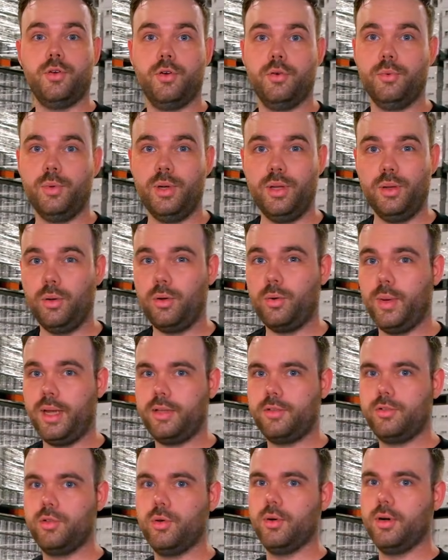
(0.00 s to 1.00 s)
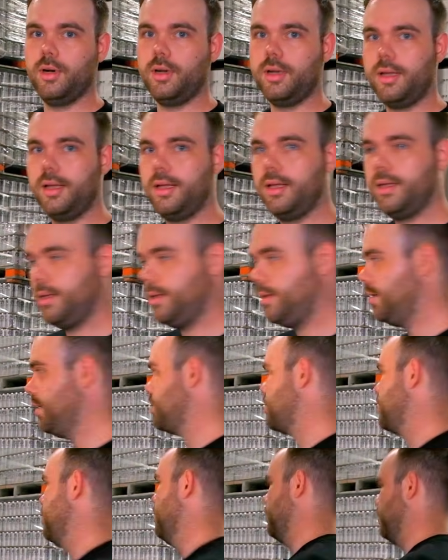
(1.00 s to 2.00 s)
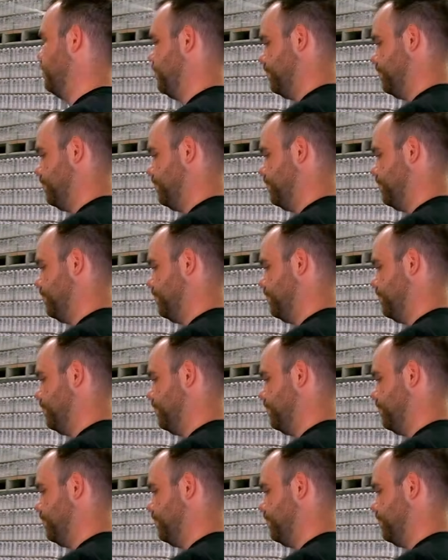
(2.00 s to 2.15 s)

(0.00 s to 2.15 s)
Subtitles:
a real quick tour. Let's go.